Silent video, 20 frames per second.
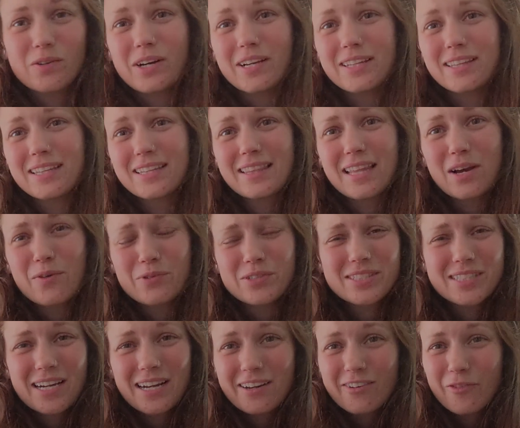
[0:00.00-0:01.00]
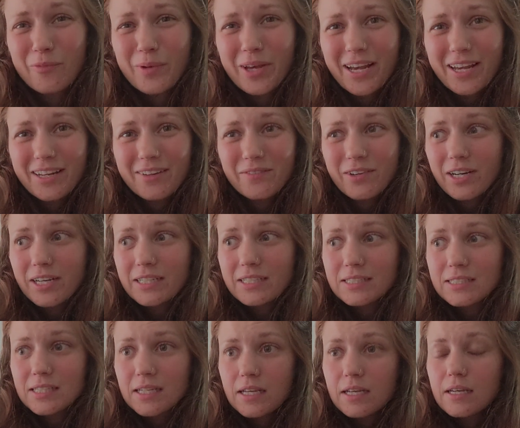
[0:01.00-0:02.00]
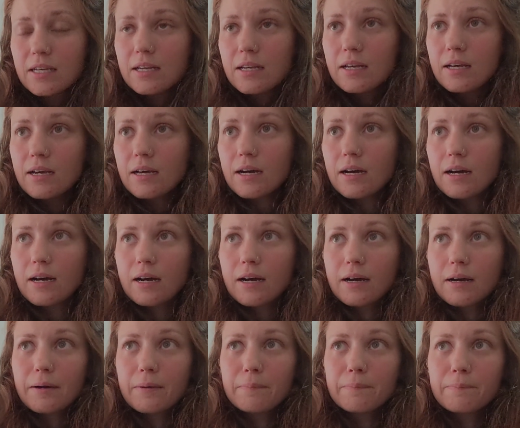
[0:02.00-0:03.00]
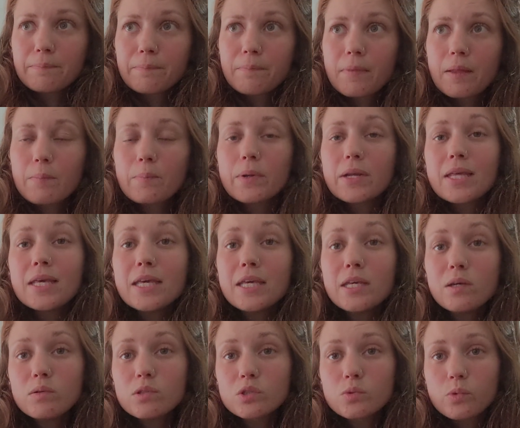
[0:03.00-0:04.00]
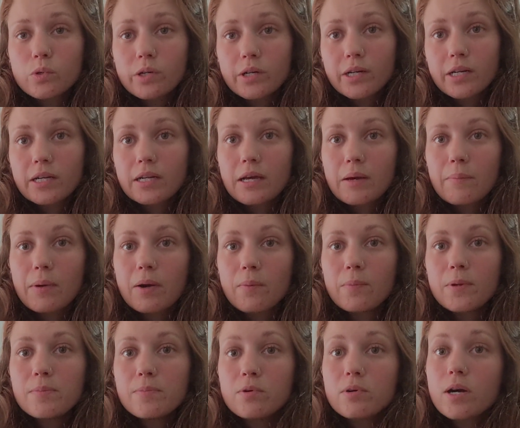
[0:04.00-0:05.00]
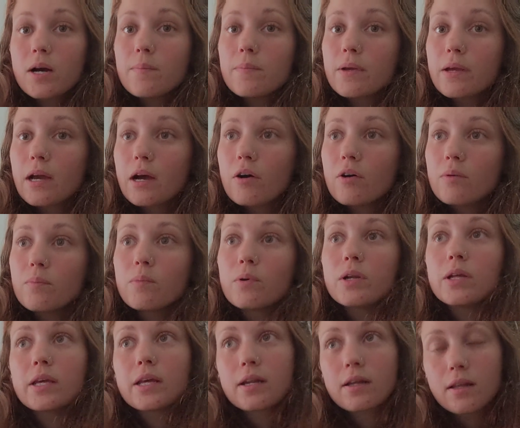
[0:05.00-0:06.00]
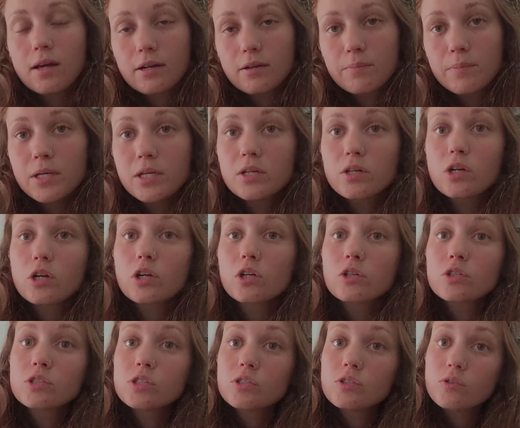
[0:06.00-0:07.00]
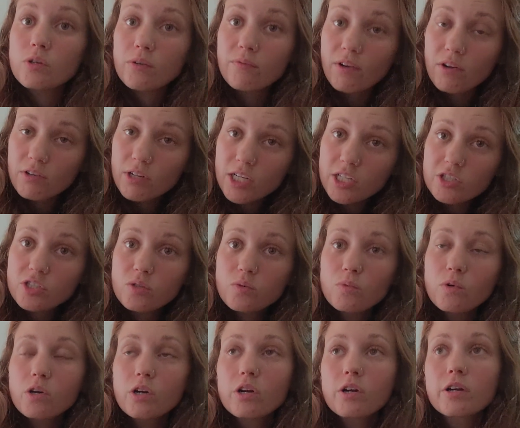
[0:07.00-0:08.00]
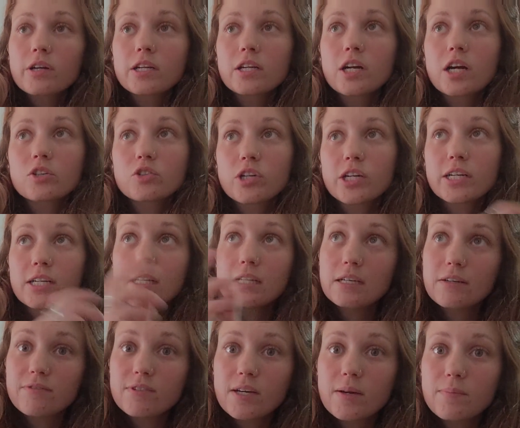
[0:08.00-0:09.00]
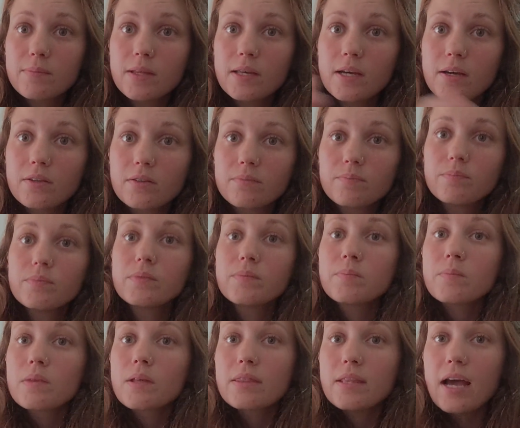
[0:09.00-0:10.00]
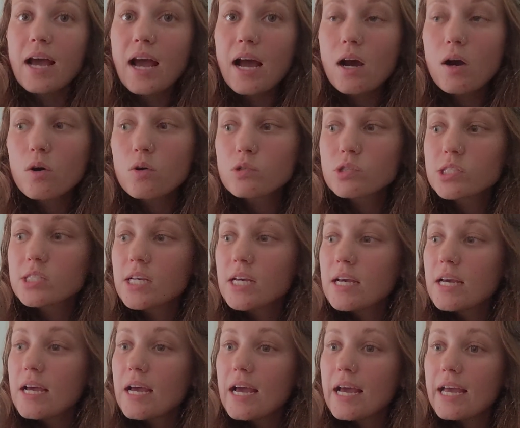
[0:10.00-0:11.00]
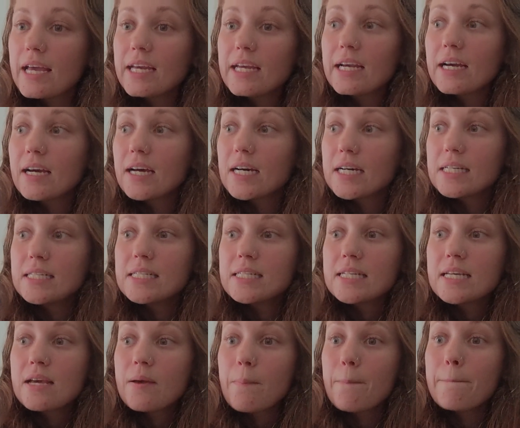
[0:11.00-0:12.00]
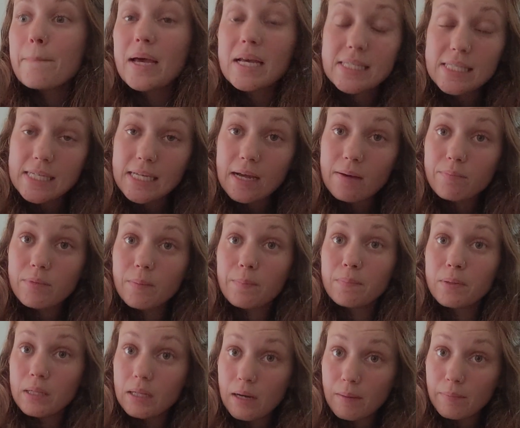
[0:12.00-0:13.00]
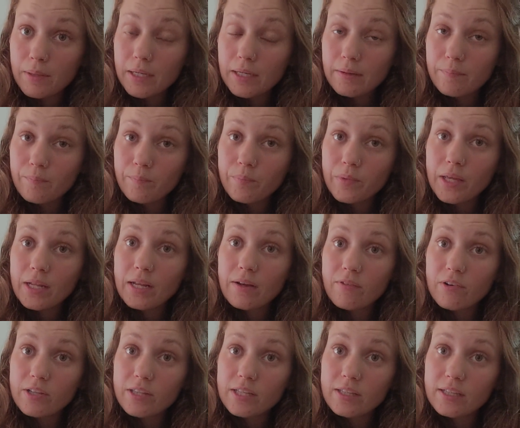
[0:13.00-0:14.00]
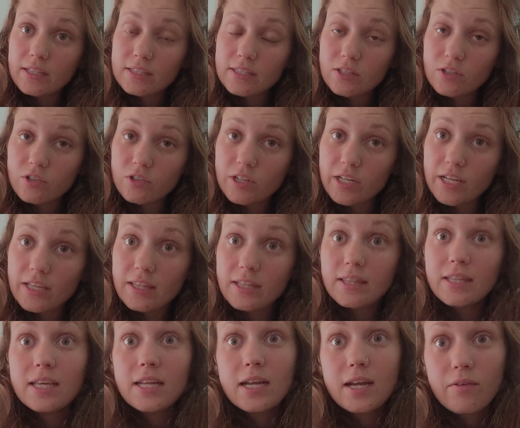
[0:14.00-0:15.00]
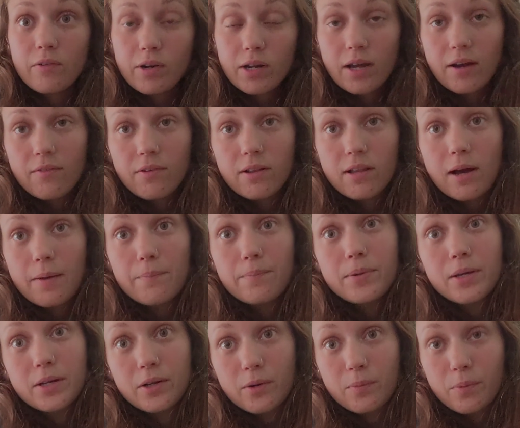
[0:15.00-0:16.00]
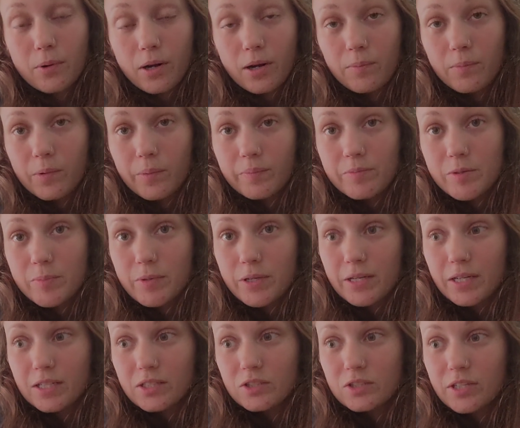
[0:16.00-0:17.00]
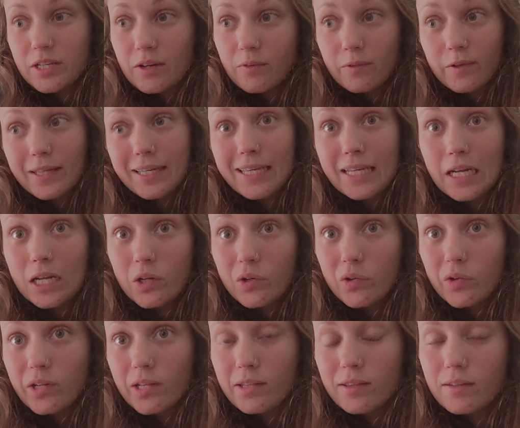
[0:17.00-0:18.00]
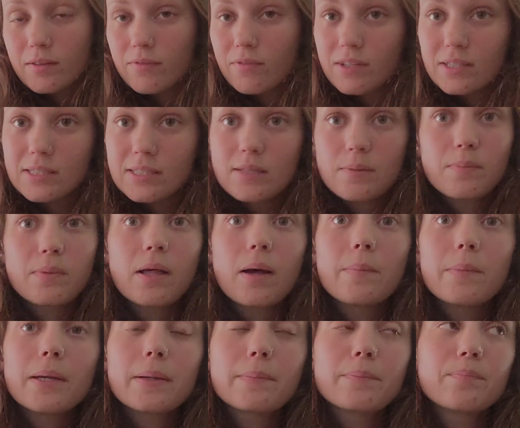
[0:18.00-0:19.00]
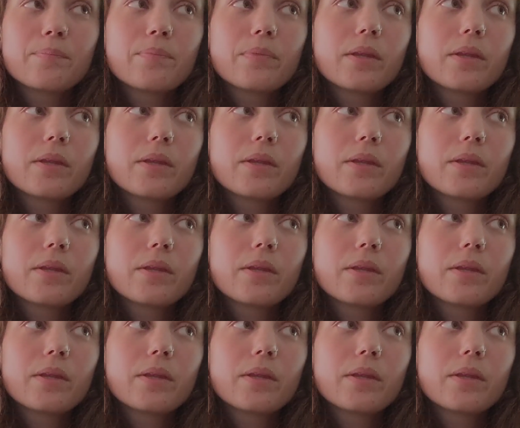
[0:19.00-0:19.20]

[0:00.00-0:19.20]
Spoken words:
I think that was kind of bad advice. But he was worried about people coming out and putting in a lot of piers and doing foundation work and trying to lift up the house and messing up the plumbing and everything that's underneath. And then I would have a lot bigger problems because you can't really get underneath to fix the plumbing.